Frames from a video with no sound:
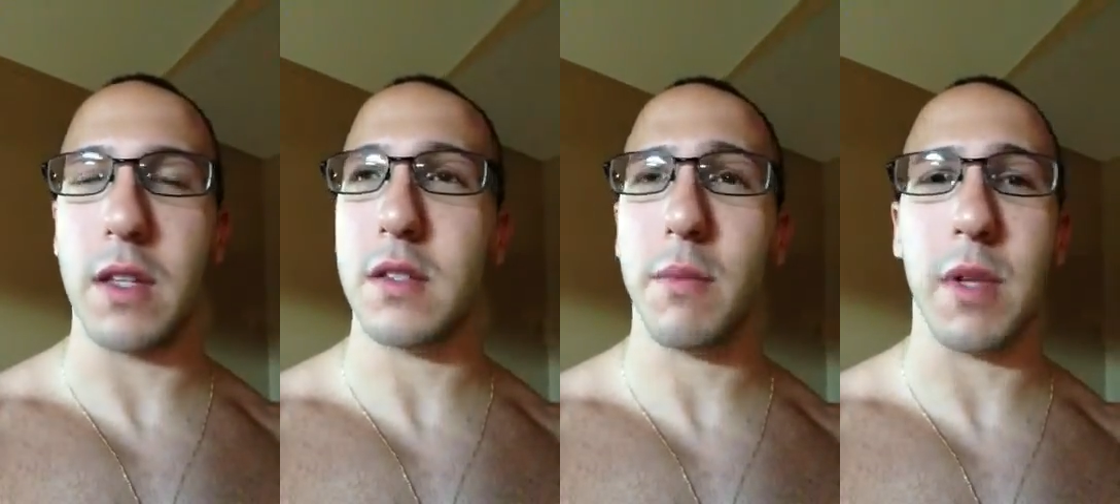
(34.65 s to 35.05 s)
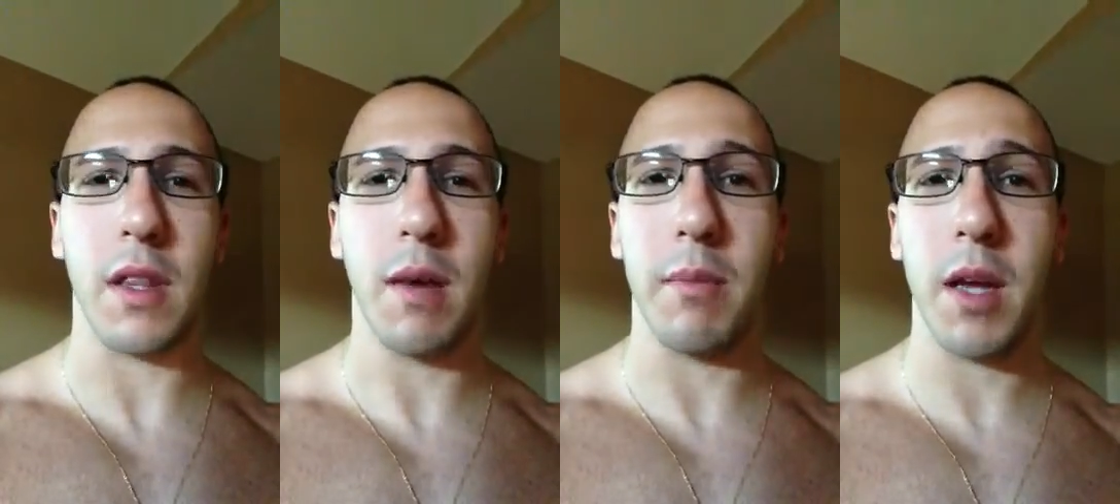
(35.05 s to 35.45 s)
and something
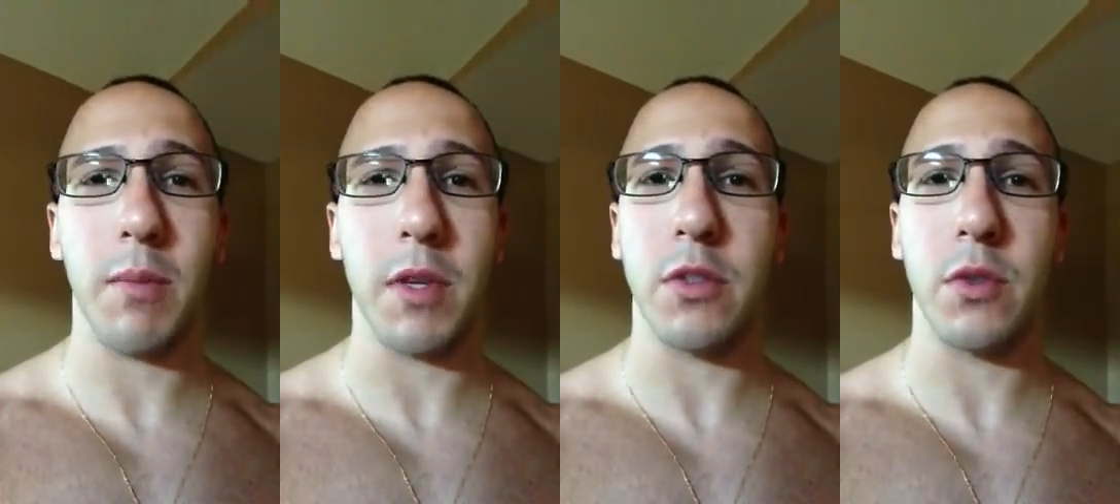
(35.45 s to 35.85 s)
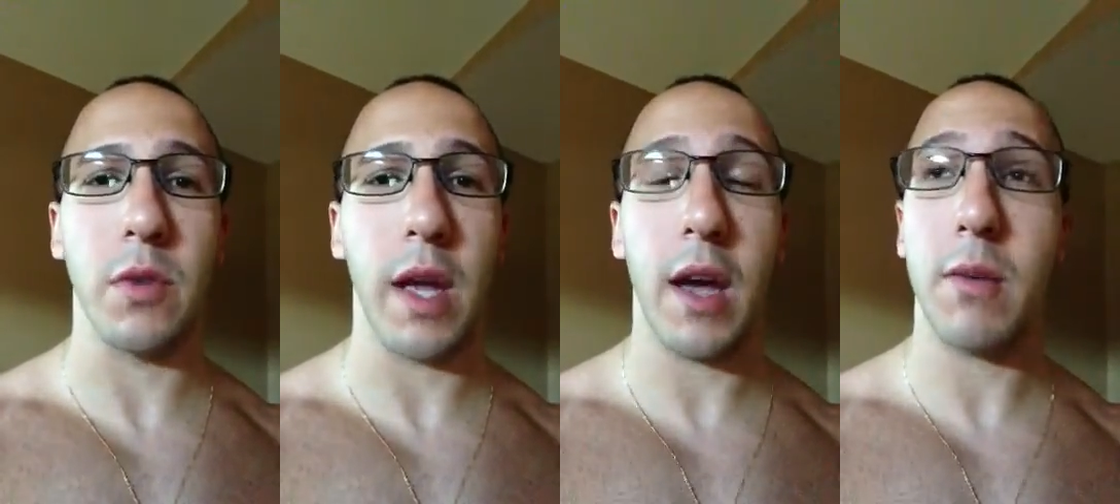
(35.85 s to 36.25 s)
that might be true
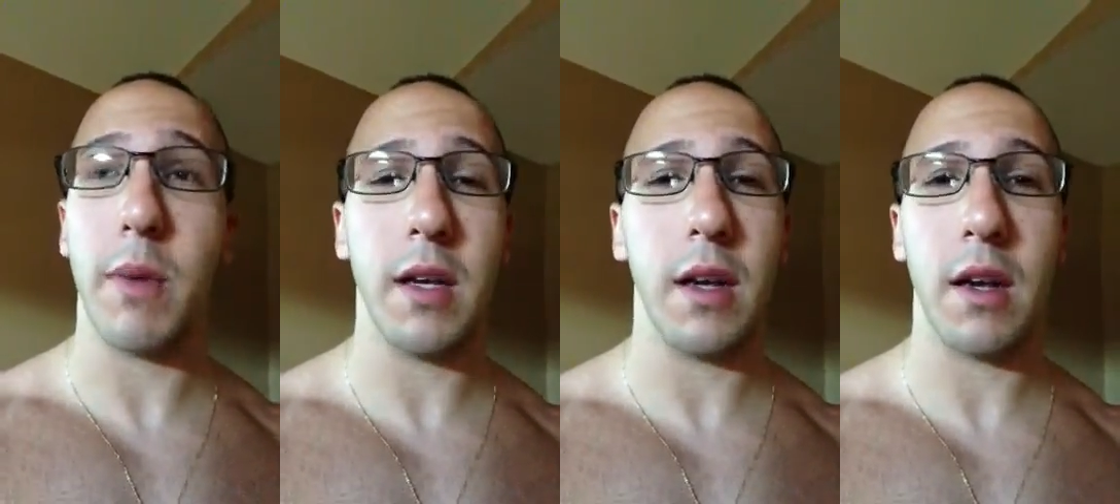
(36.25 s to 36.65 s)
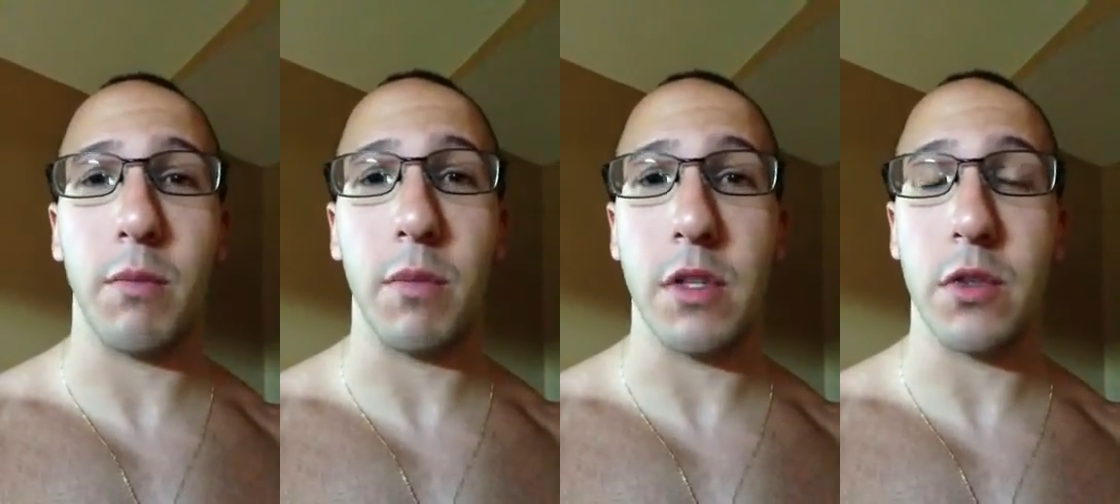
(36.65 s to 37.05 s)
now might not
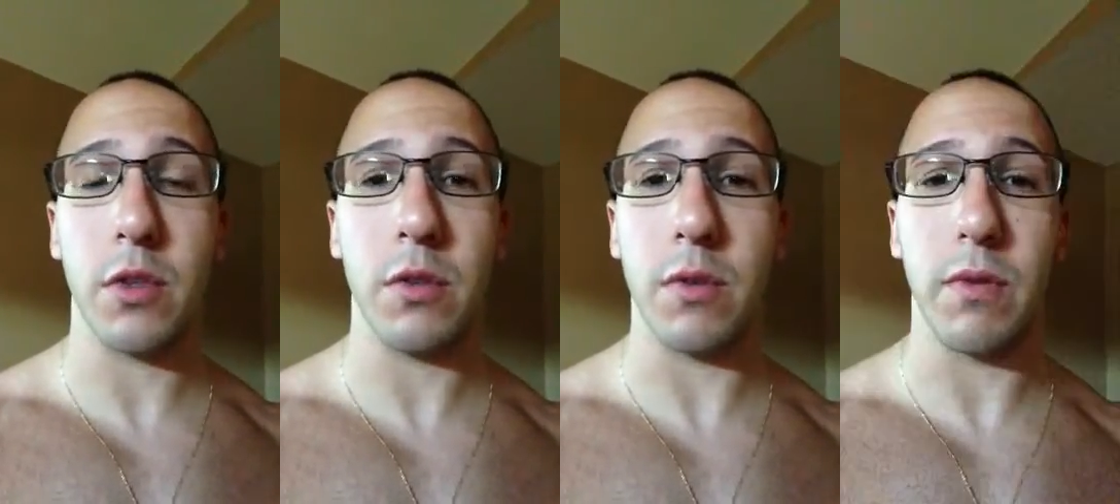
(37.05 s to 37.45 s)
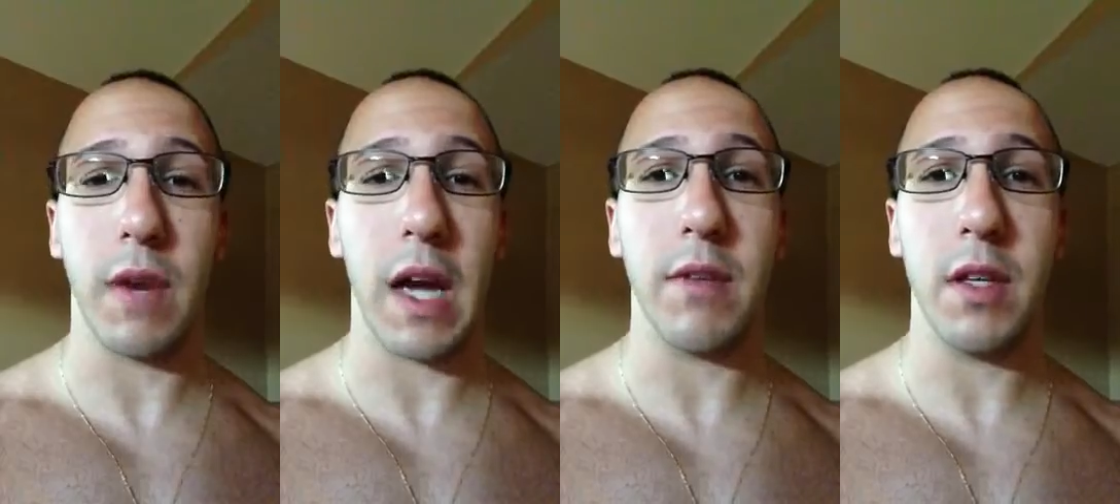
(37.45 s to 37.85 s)
even be true in
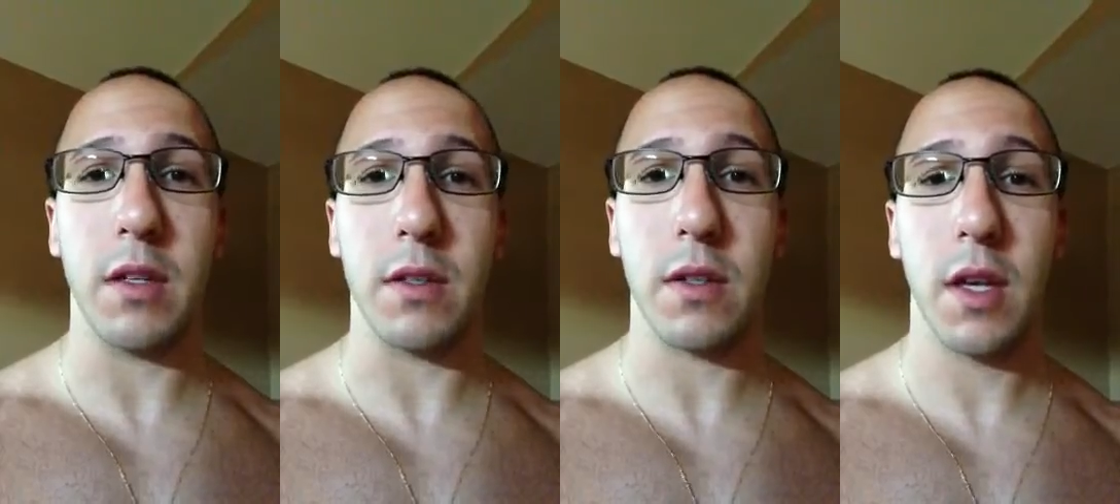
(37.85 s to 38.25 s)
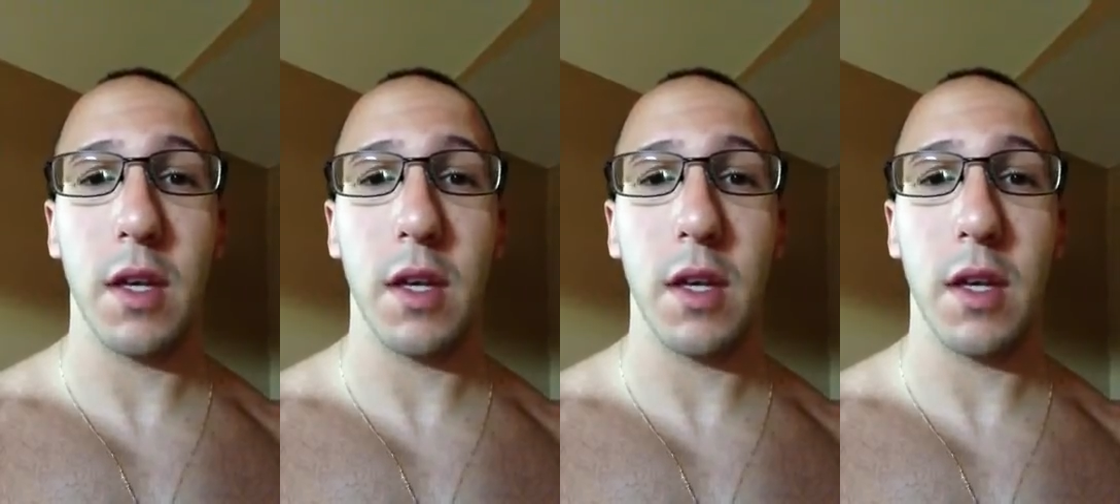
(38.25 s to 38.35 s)
5 years.